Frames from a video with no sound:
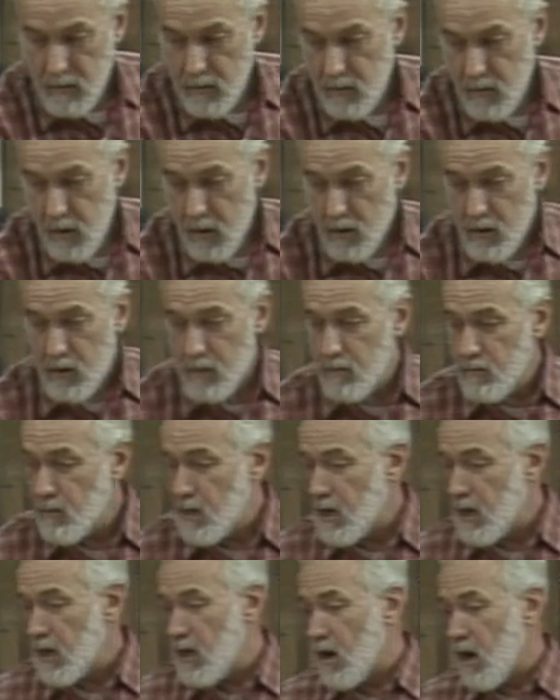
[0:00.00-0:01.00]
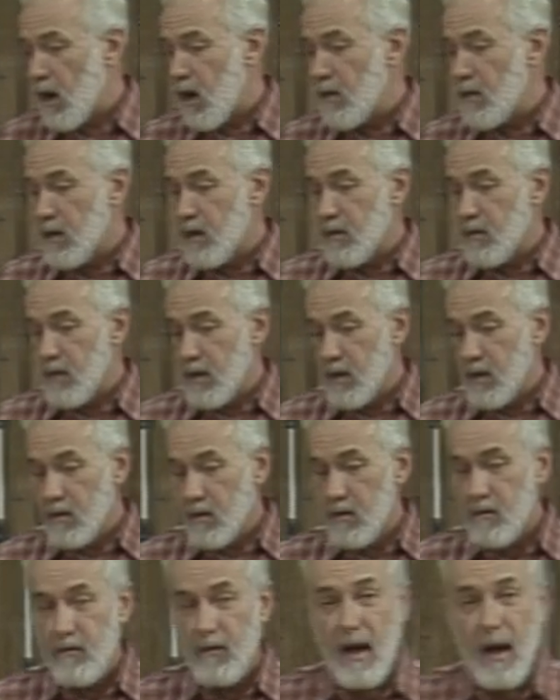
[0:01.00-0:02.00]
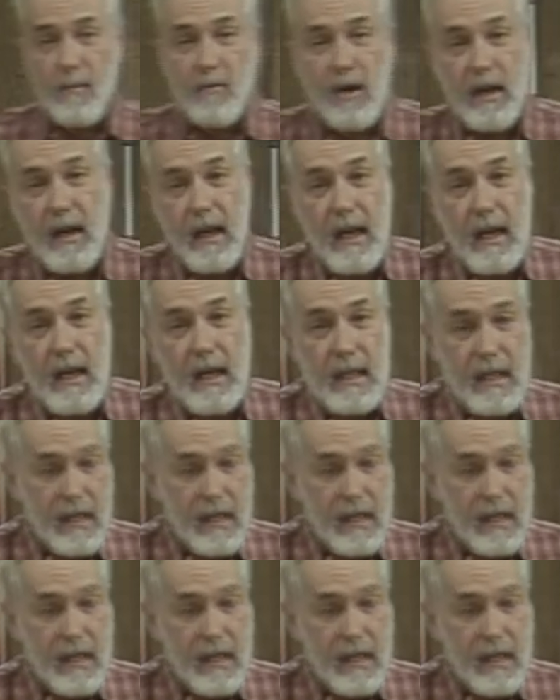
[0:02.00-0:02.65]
those are really all the fabricating